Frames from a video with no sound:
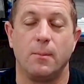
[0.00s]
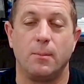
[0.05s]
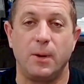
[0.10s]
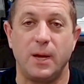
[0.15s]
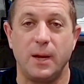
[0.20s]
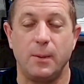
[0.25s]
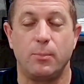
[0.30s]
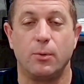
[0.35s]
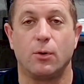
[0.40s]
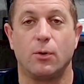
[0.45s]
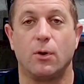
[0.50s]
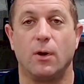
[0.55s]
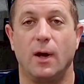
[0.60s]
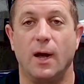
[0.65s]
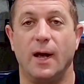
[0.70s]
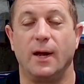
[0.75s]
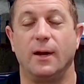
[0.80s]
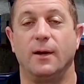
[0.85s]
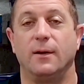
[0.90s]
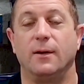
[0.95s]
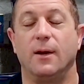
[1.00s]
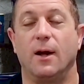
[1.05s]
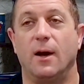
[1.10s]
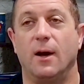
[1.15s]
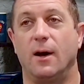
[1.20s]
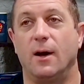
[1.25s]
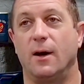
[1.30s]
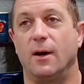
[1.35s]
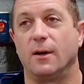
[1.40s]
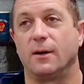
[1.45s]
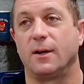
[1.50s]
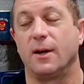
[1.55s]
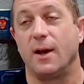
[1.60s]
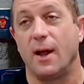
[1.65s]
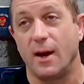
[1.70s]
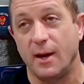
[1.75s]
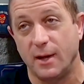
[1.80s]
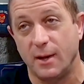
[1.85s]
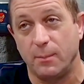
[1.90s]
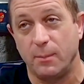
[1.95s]
people and
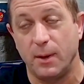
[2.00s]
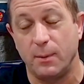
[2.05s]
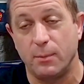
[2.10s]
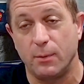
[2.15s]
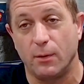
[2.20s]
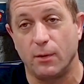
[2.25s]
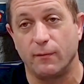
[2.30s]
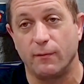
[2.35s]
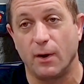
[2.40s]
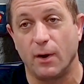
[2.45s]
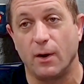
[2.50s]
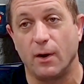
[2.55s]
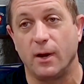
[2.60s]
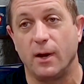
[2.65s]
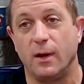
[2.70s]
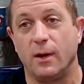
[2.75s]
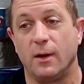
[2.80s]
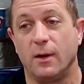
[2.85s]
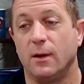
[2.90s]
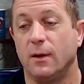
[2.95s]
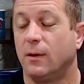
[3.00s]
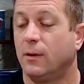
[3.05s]
Connecticut people are very,